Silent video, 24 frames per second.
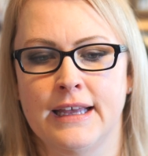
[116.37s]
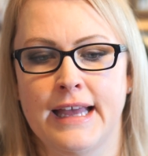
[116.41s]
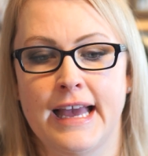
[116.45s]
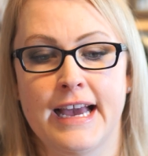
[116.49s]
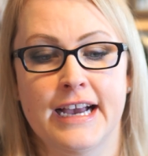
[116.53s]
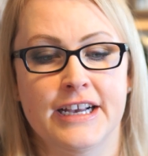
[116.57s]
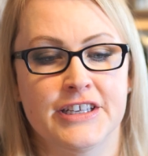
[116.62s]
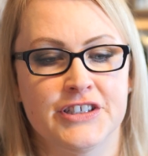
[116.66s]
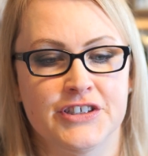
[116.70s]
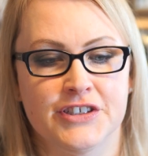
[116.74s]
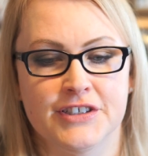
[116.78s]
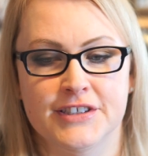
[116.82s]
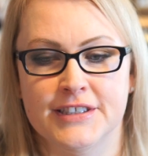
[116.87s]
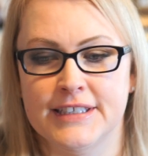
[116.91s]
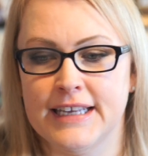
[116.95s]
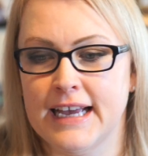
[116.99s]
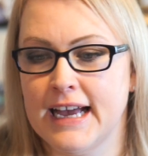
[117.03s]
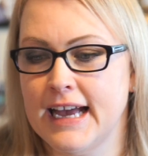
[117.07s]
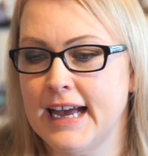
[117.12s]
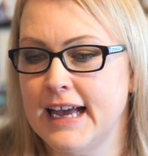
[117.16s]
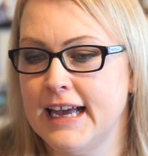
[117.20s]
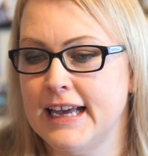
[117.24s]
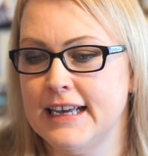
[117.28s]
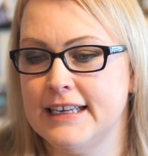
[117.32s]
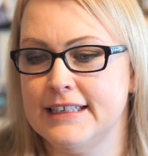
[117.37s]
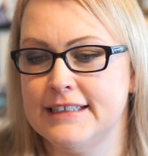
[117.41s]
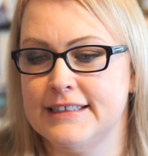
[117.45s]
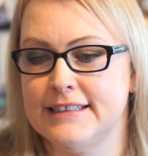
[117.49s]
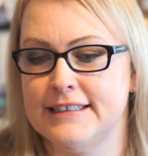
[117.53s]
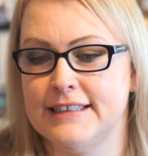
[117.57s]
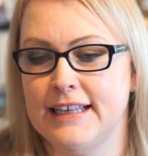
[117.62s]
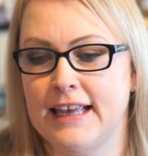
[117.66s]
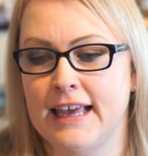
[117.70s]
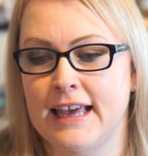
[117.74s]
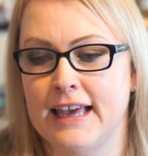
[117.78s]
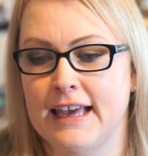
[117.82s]

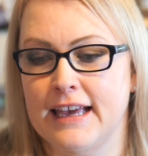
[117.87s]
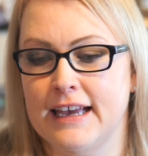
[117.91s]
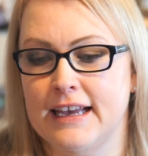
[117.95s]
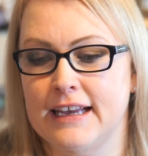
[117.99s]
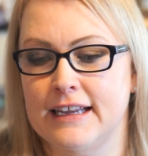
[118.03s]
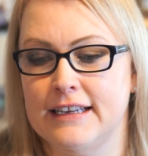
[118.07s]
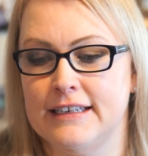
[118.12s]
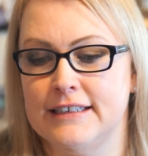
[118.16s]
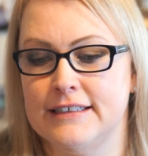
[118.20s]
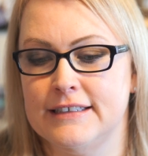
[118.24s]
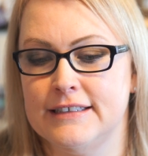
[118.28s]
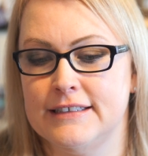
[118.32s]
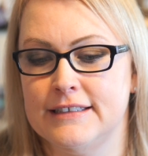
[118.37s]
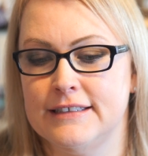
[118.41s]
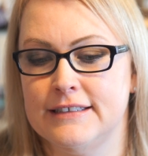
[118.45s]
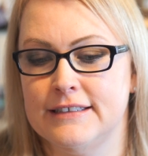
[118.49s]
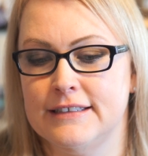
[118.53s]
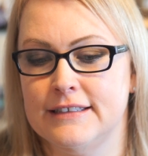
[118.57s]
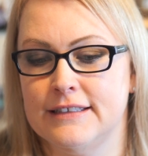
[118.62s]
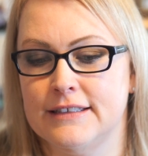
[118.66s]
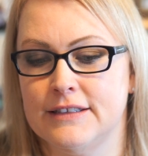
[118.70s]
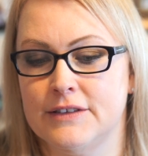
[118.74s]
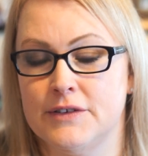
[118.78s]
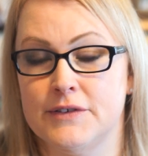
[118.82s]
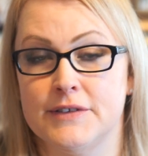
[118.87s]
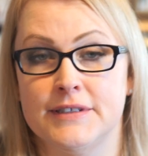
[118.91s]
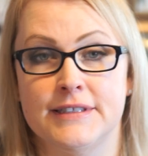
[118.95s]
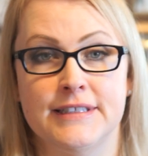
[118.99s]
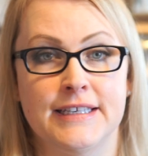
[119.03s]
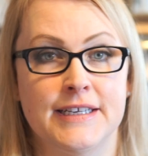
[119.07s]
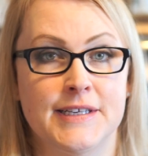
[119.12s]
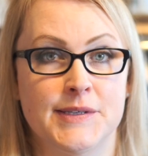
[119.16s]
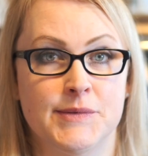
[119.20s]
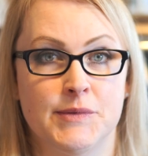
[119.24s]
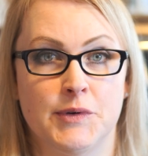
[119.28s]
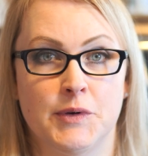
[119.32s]
exercise, and those
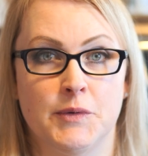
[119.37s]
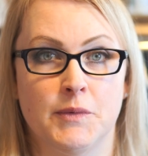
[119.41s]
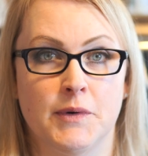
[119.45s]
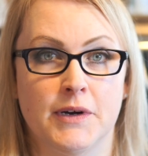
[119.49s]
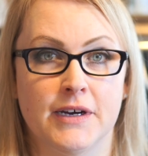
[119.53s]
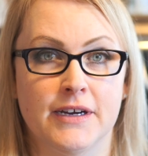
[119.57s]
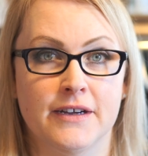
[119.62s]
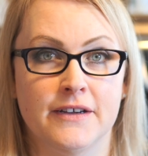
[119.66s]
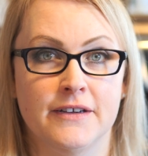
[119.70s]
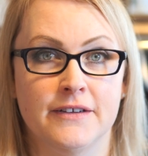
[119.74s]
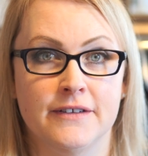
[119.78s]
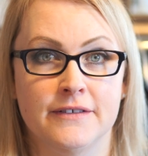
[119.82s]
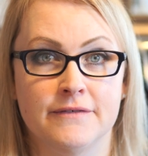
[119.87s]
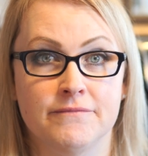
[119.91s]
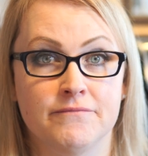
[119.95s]
things would work